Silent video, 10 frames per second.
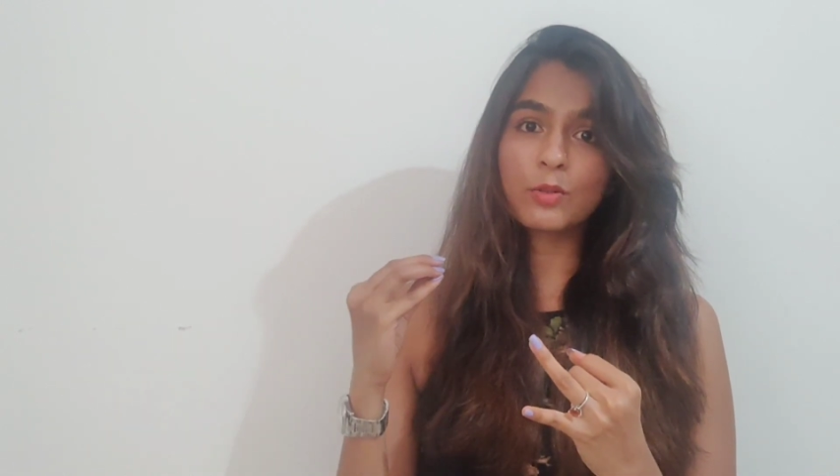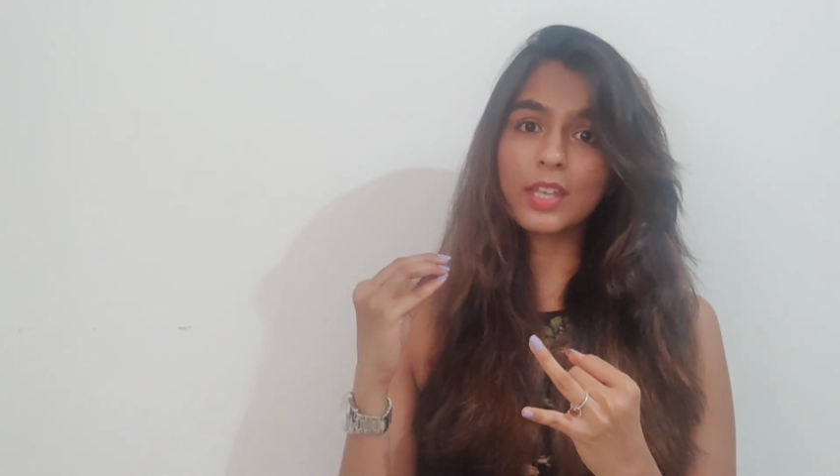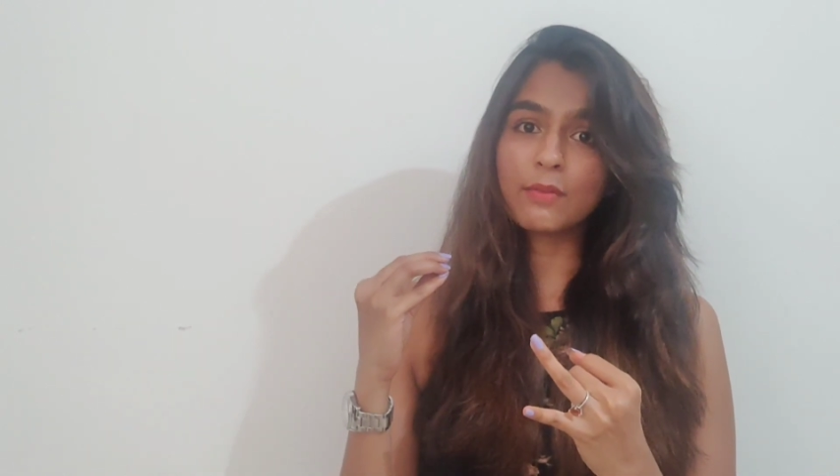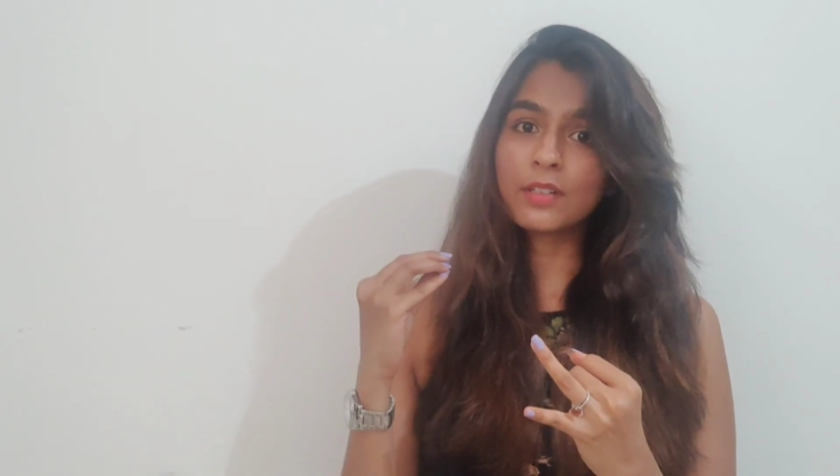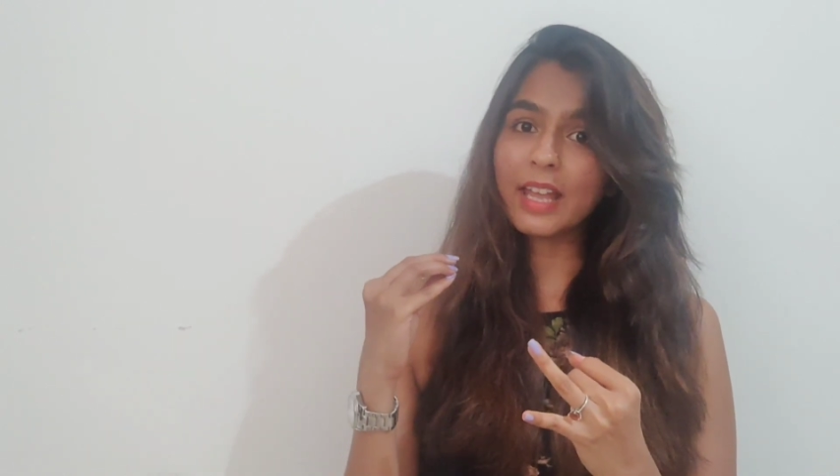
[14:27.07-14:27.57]
to
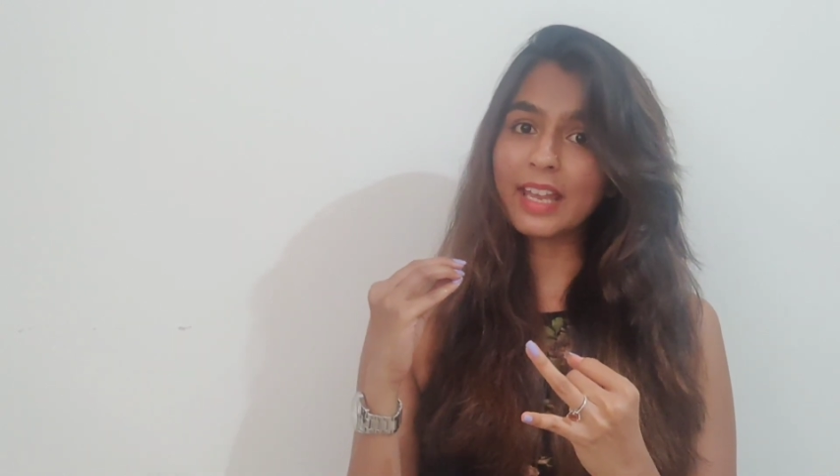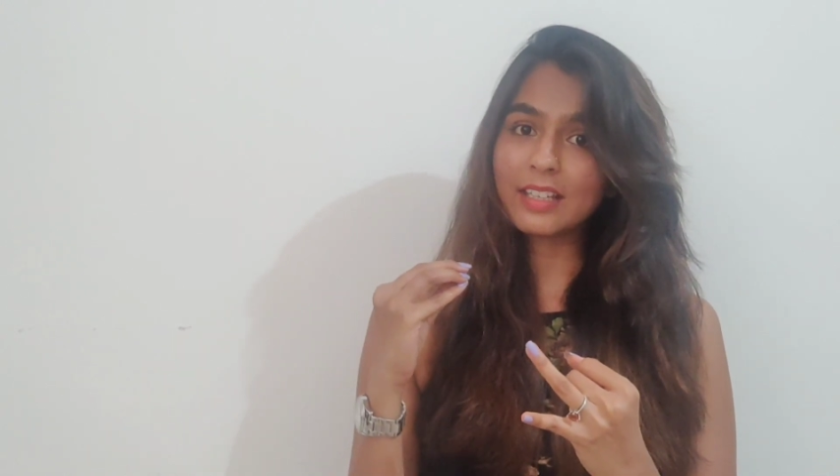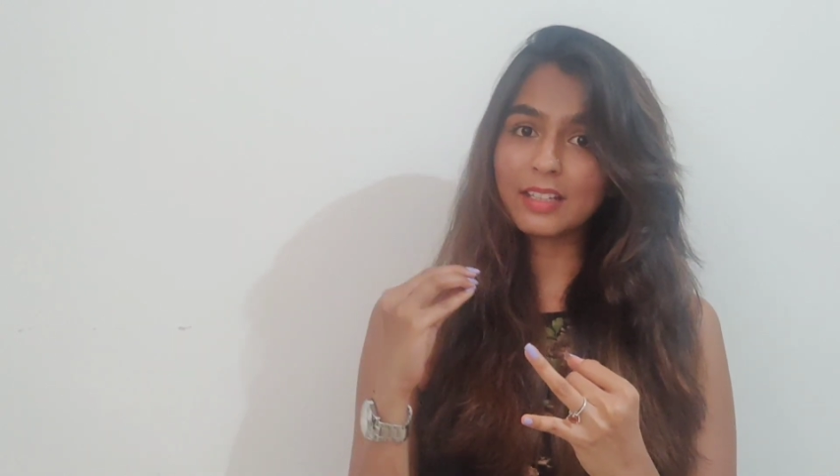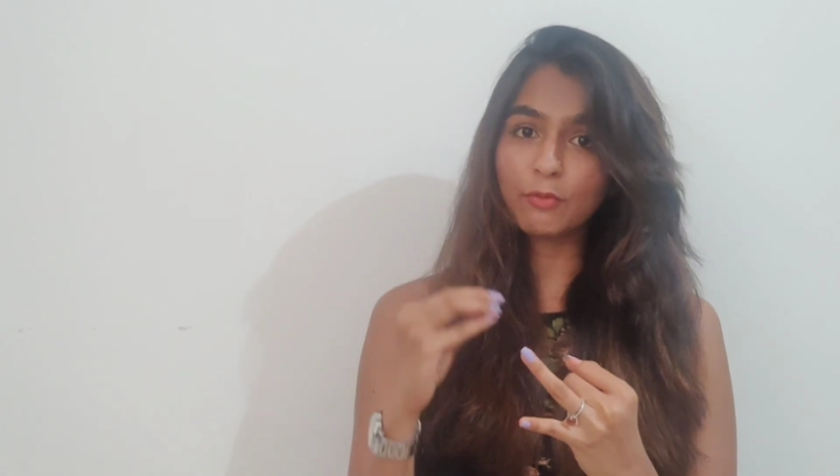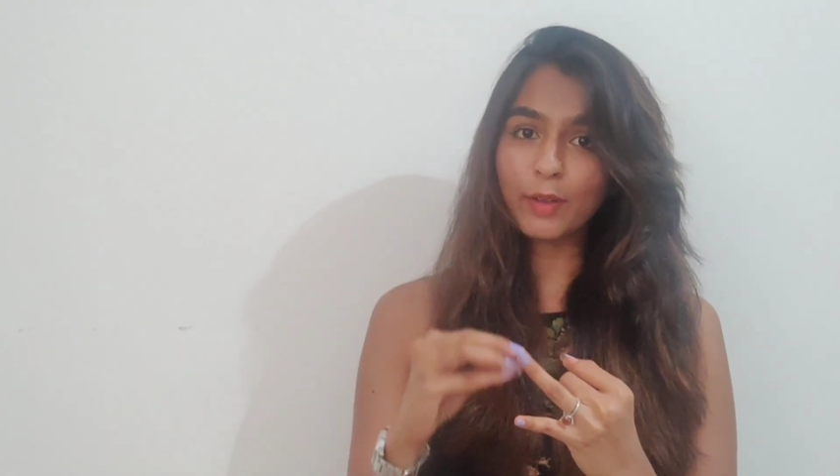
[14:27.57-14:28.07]
even
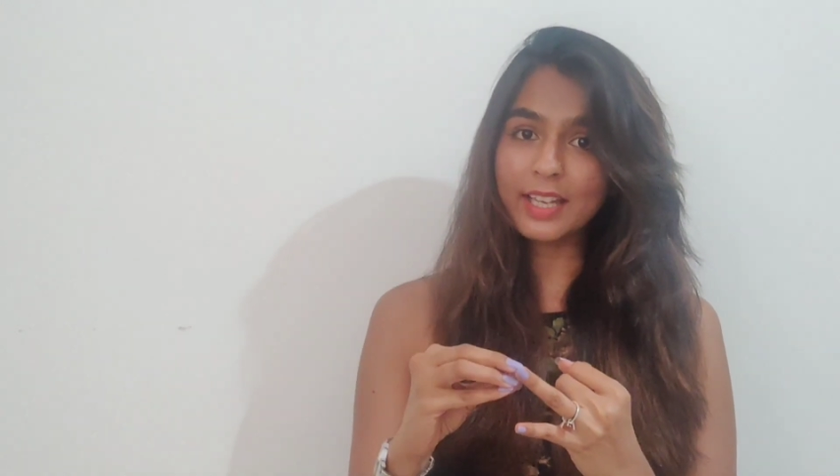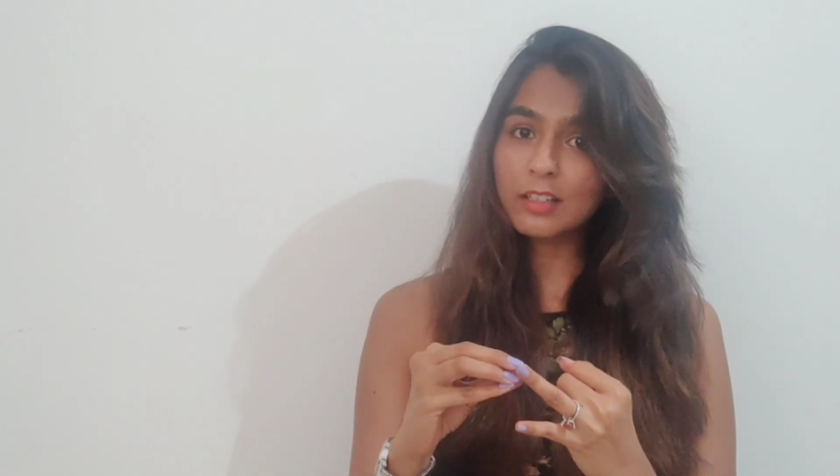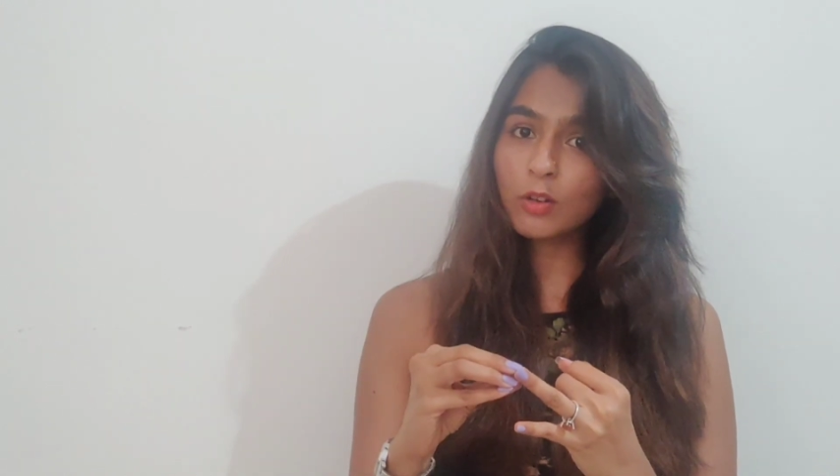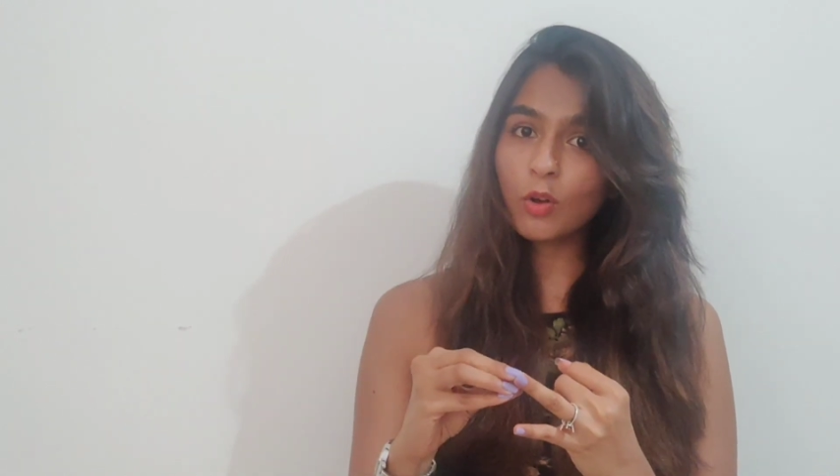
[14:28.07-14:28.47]
aid in weight